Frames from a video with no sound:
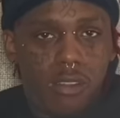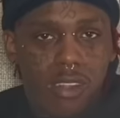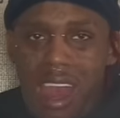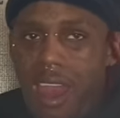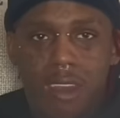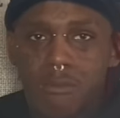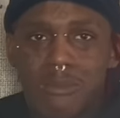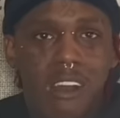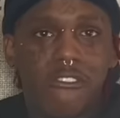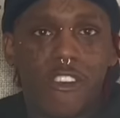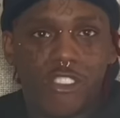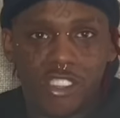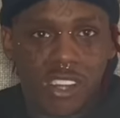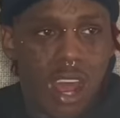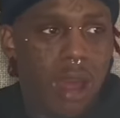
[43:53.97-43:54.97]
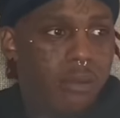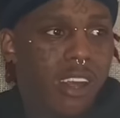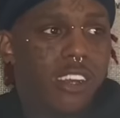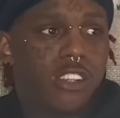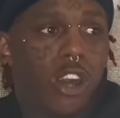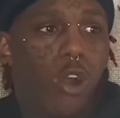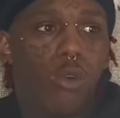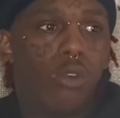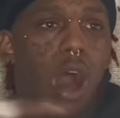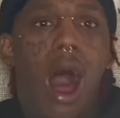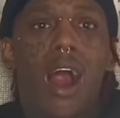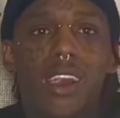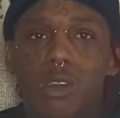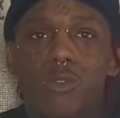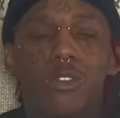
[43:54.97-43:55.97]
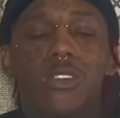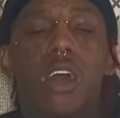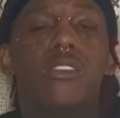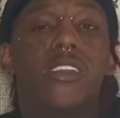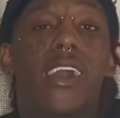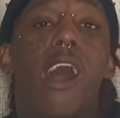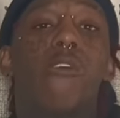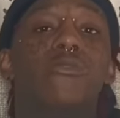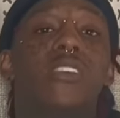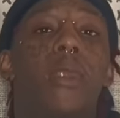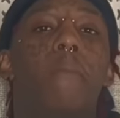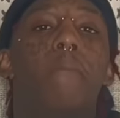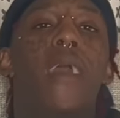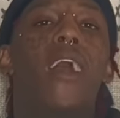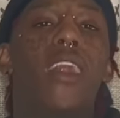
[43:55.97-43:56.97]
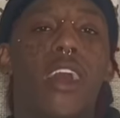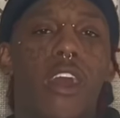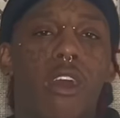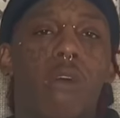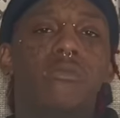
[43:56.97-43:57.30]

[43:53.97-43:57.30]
I, my first time niggas go to Hollywood. I think I was in Bel Air.